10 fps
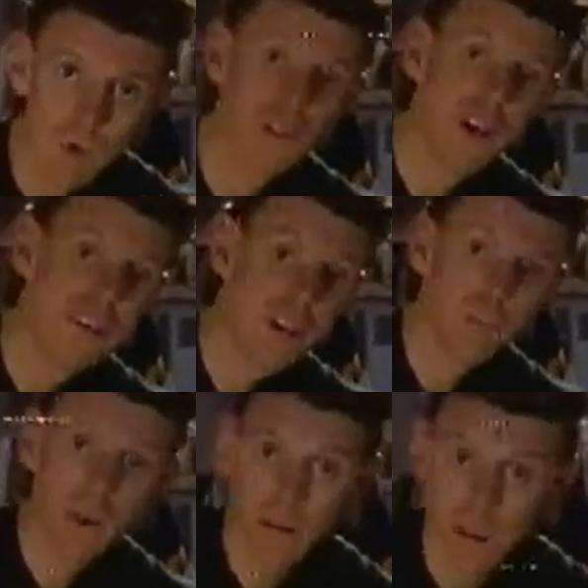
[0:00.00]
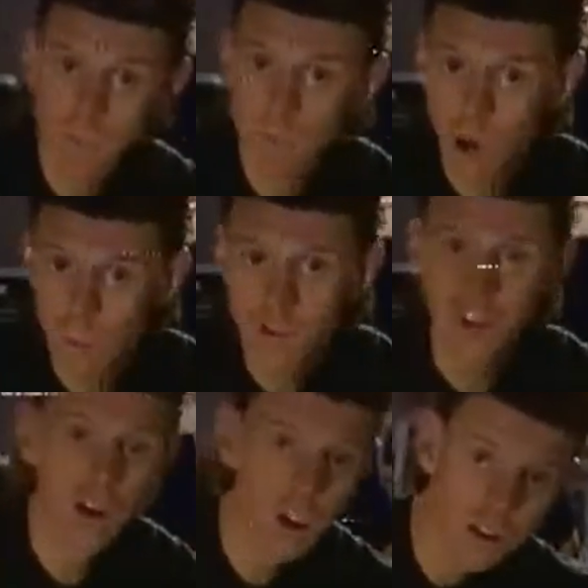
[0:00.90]
authentic period
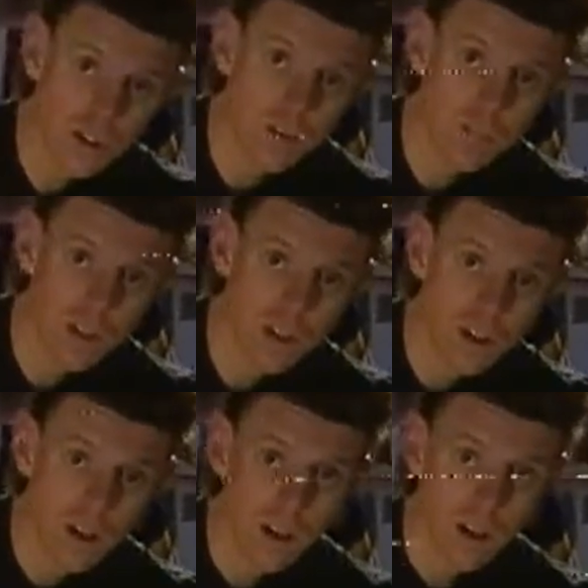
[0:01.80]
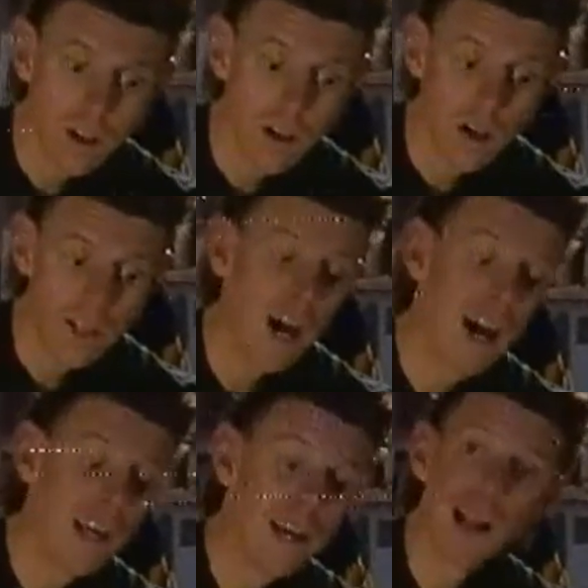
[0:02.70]
props and costumes, and a
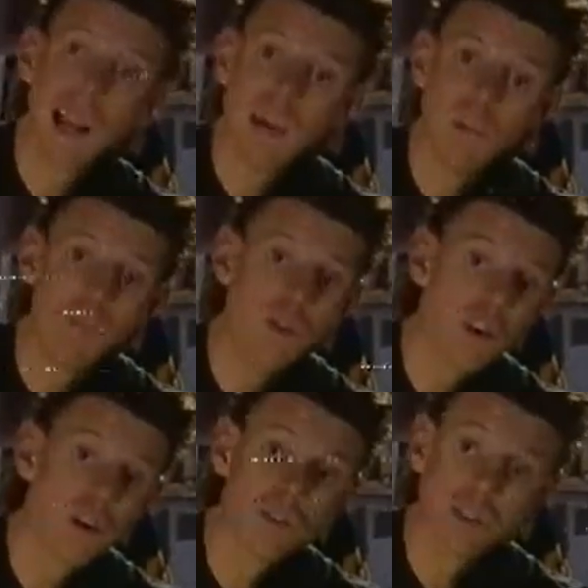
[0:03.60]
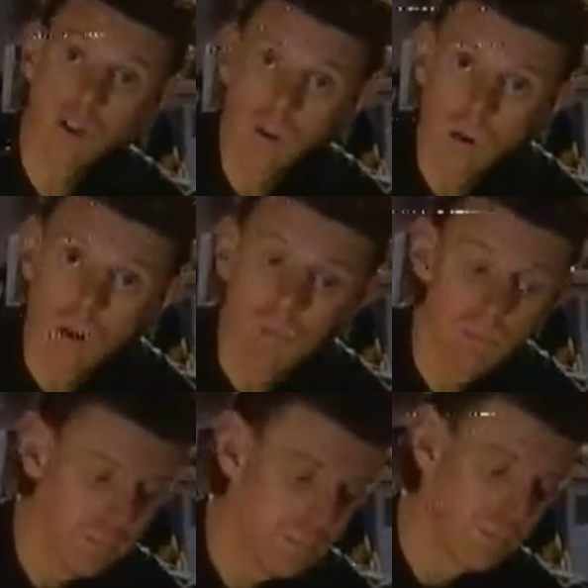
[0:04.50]
highly acclaimed musical score.
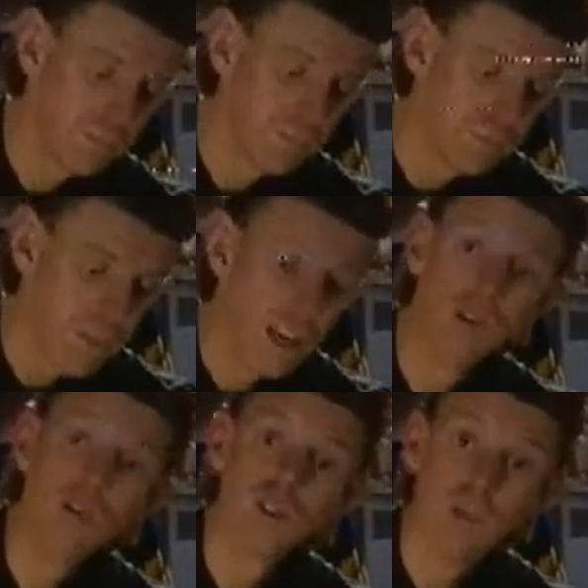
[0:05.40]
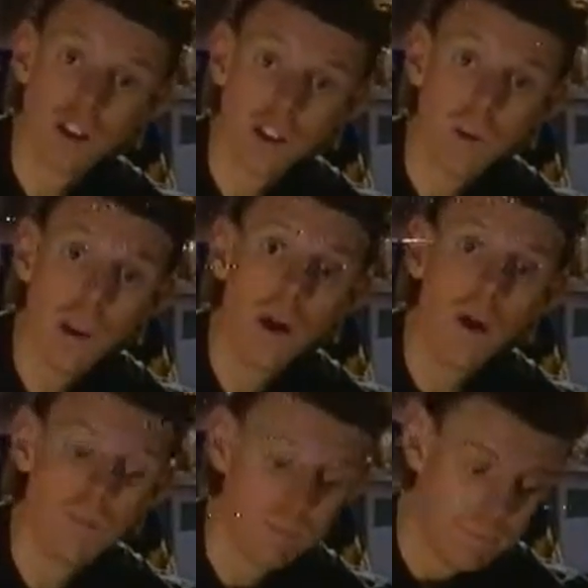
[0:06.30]
It's also much too
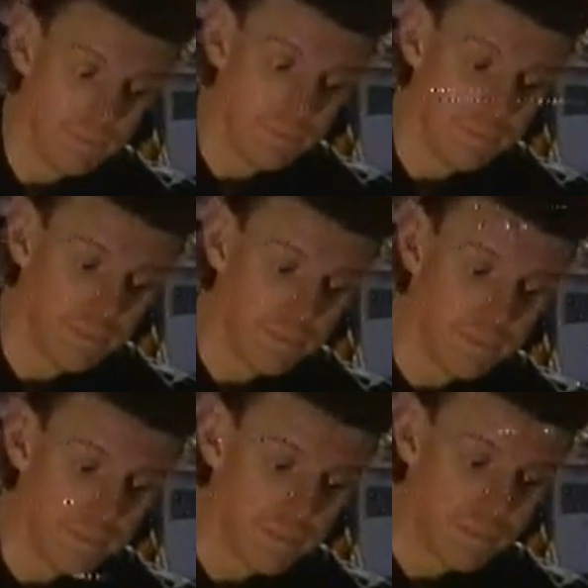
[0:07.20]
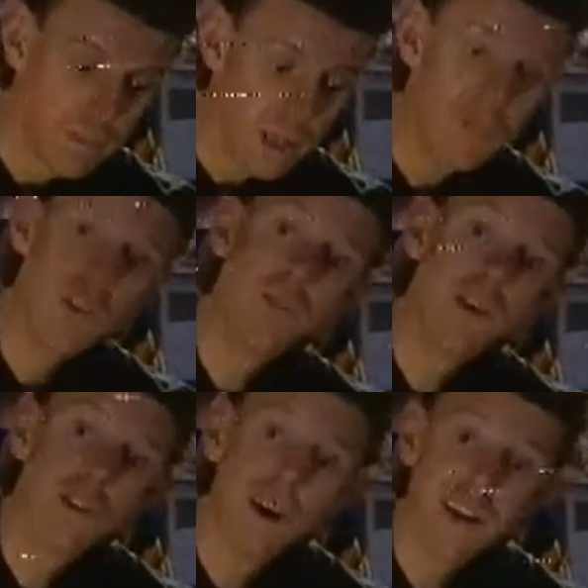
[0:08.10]
long. If it had
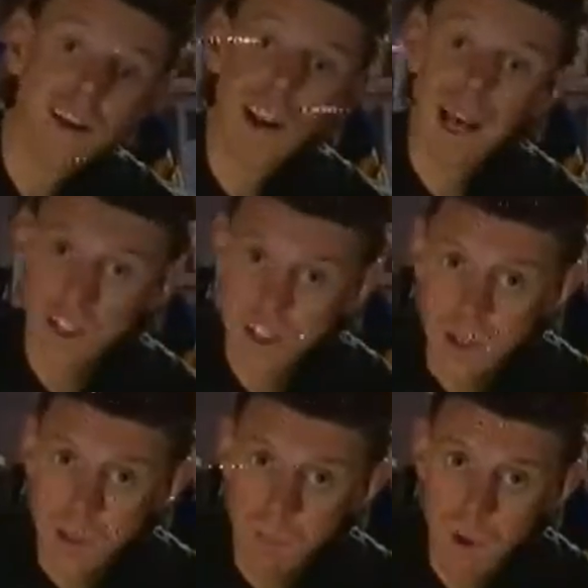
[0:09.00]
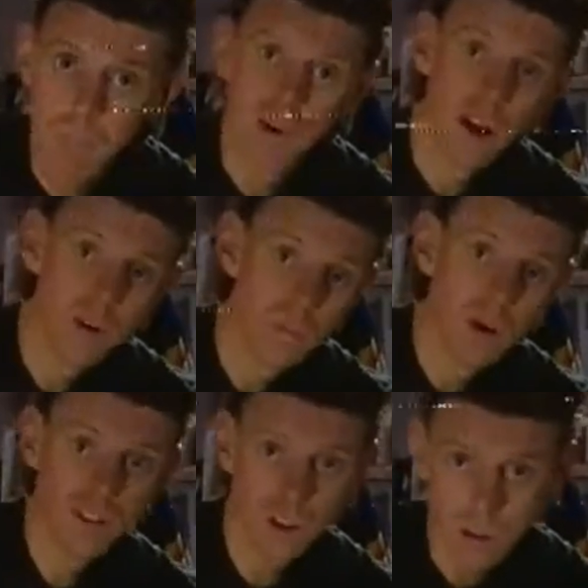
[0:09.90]
been directed last year by Bernardo
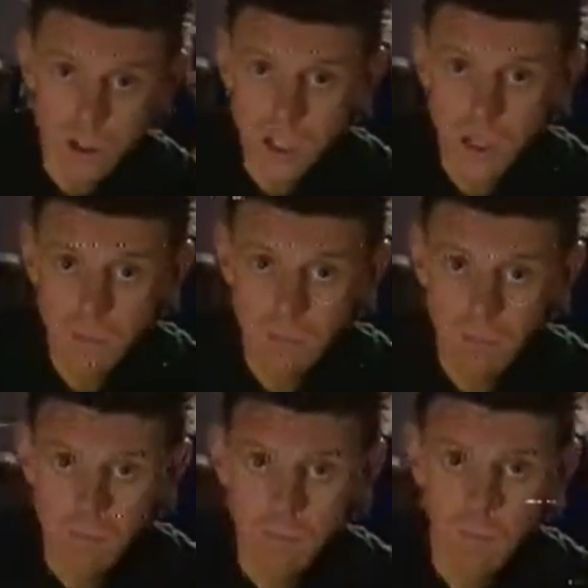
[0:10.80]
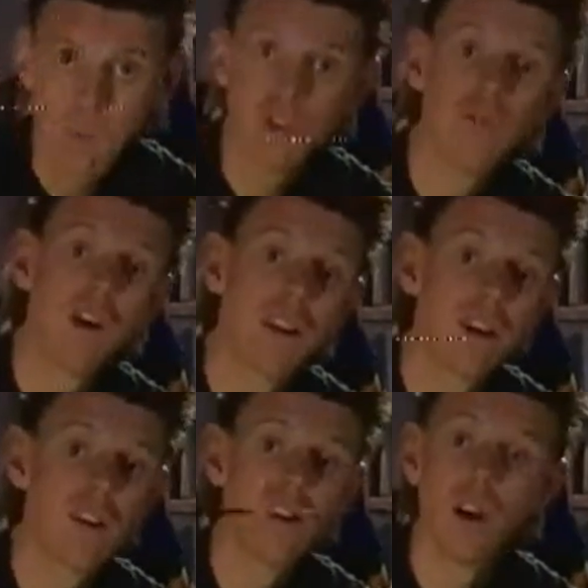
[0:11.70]
Bertolucci, it would have won a
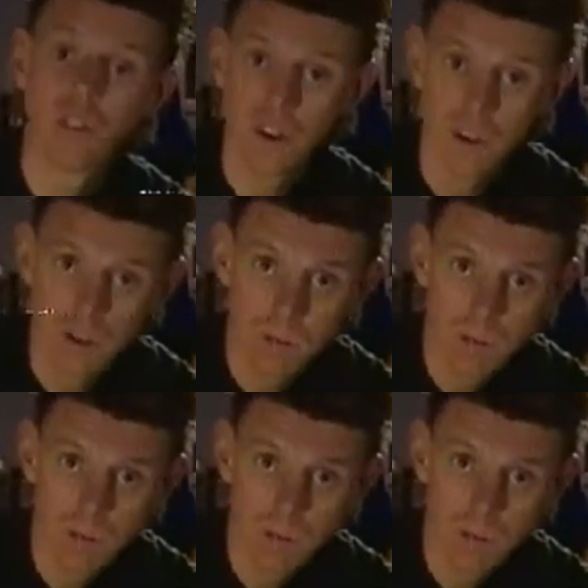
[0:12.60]
dozen Oscars.